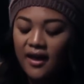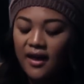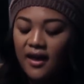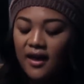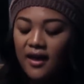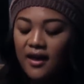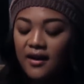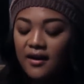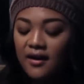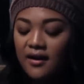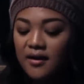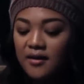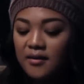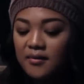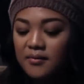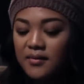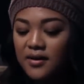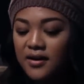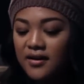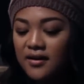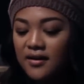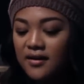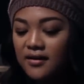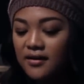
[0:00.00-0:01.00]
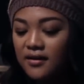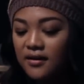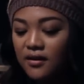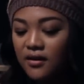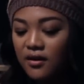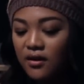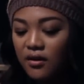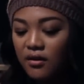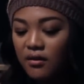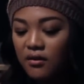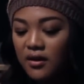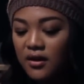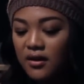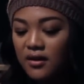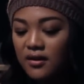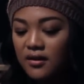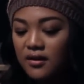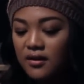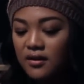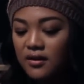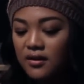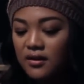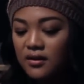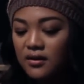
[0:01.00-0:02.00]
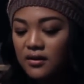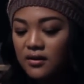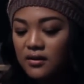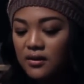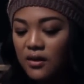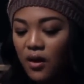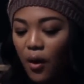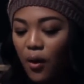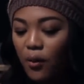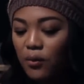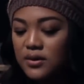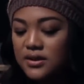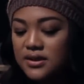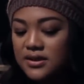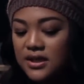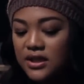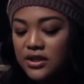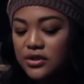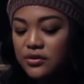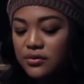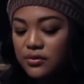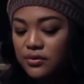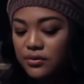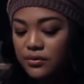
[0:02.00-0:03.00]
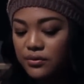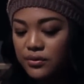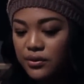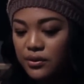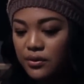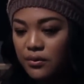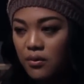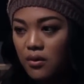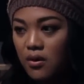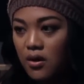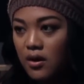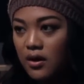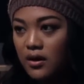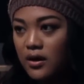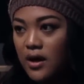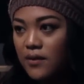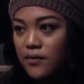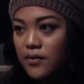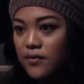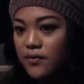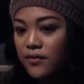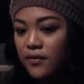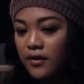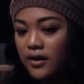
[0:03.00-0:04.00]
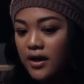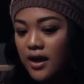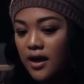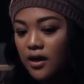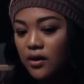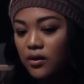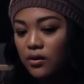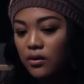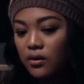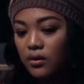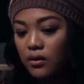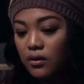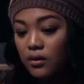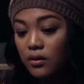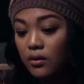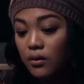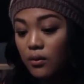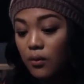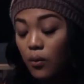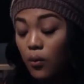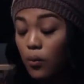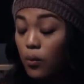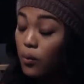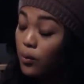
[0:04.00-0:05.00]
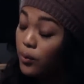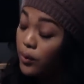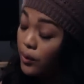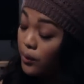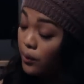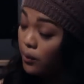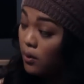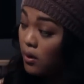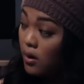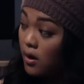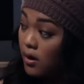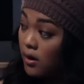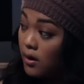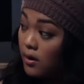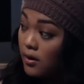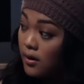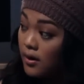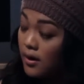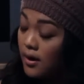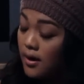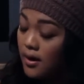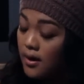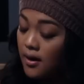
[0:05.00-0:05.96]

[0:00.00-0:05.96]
And you know, always stay true to who you are, never forget who you are.